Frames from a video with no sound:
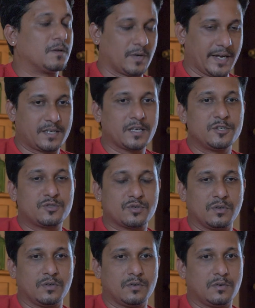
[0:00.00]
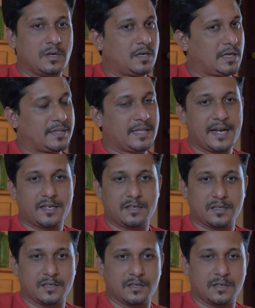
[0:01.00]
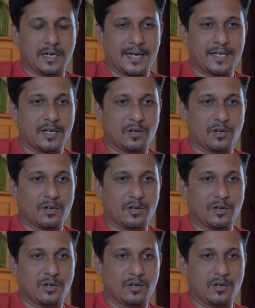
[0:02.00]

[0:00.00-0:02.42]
Right. So, and that adding